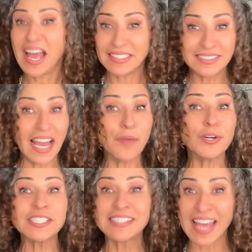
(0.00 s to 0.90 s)
and they
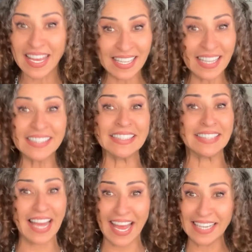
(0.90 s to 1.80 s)
will take it
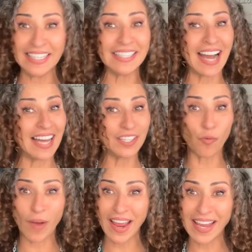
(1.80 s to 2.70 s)
in any kind
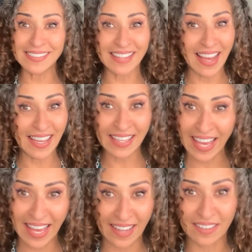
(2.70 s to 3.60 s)
of way they
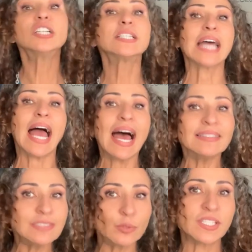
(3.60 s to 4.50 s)
can. To
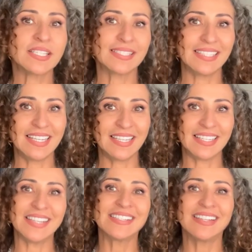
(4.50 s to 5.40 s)
add to this
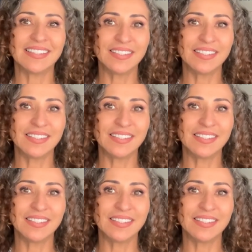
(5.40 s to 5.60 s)
lien is the